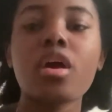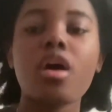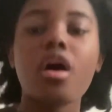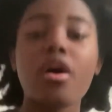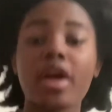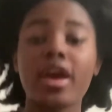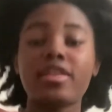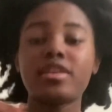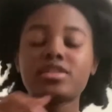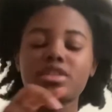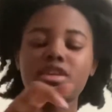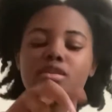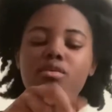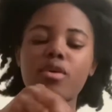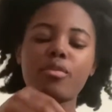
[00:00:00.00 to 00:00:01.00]
Okay, there's
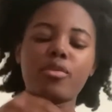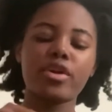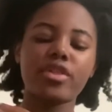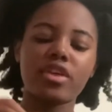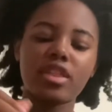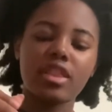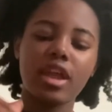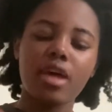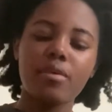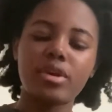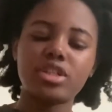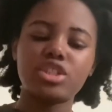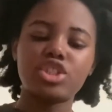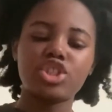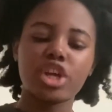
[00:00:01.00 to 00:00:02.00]
like one more thing that I
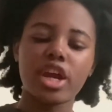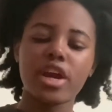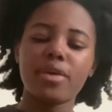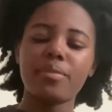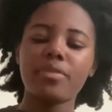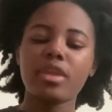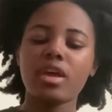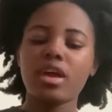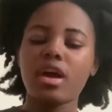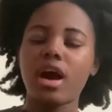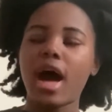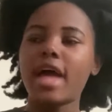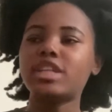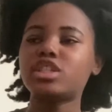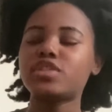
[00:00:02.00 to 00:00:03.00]
wanted to share.
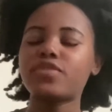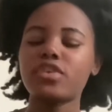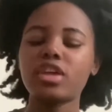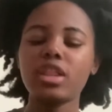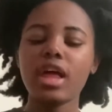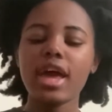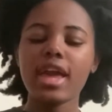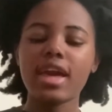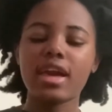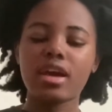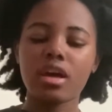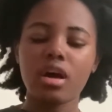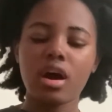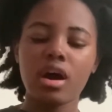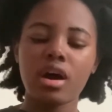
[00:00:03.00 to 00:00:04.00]
I just feel like,
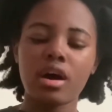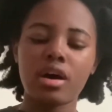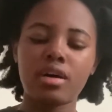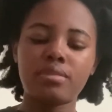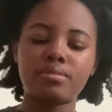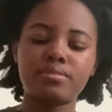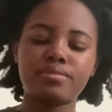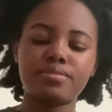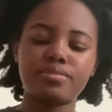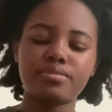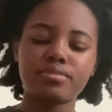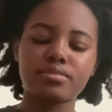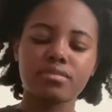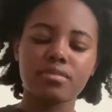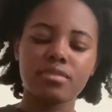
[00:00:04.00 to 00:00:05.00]

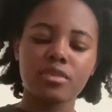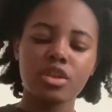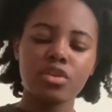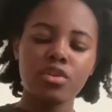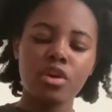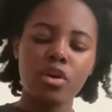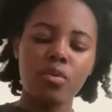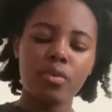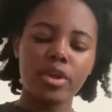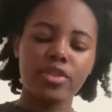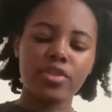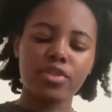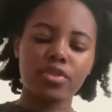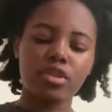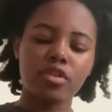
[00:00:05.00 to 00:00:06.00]
you know, with
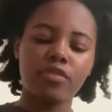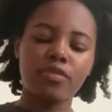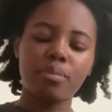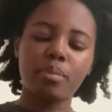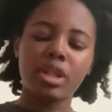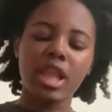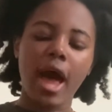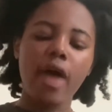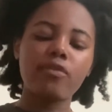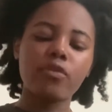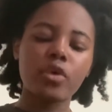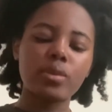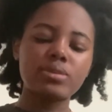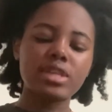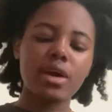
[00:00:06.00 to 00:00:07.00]
the
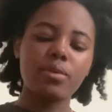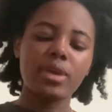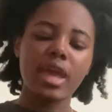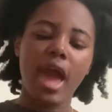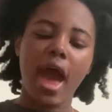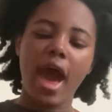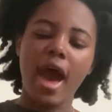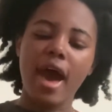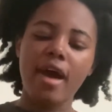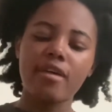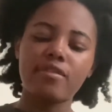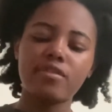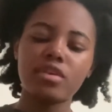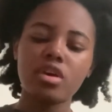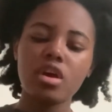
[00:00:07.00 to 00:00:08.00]
platforms that we
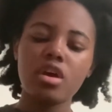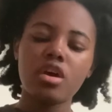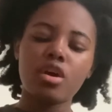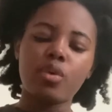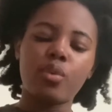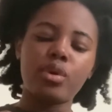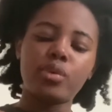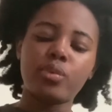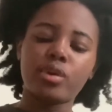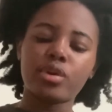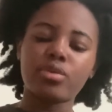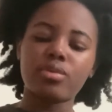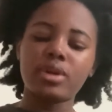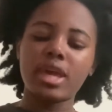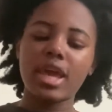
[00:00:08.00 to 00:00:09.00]
have, when we're
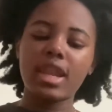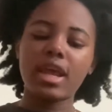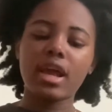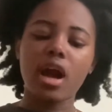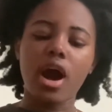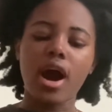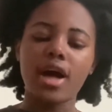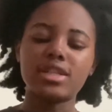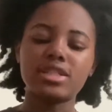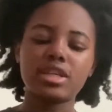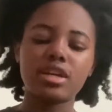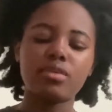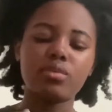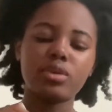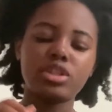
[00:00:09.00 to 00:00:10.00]
creating
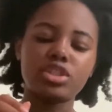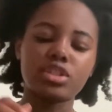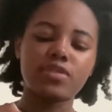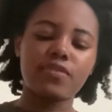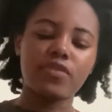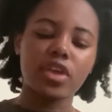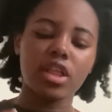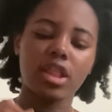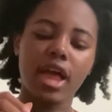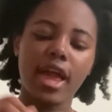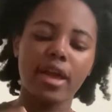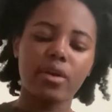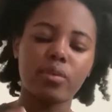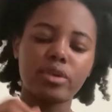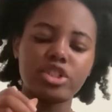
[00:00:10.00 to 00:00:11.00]
content, we just feel
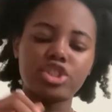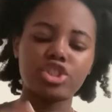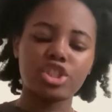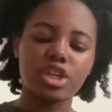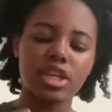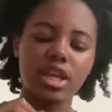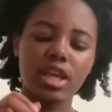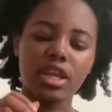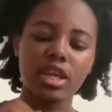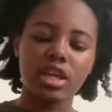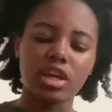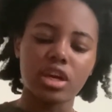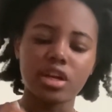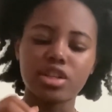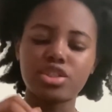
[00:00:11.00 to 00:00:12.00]
like we should
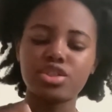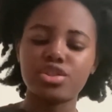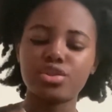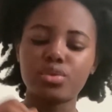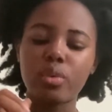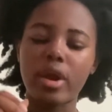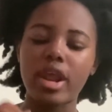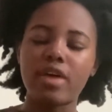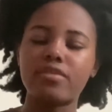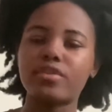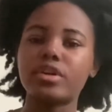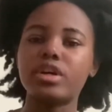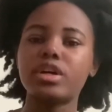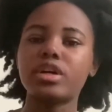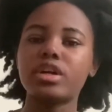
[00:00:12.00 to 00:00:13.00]
adhere to
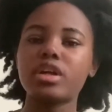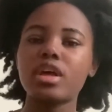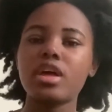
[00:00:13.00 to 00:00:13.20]
whatever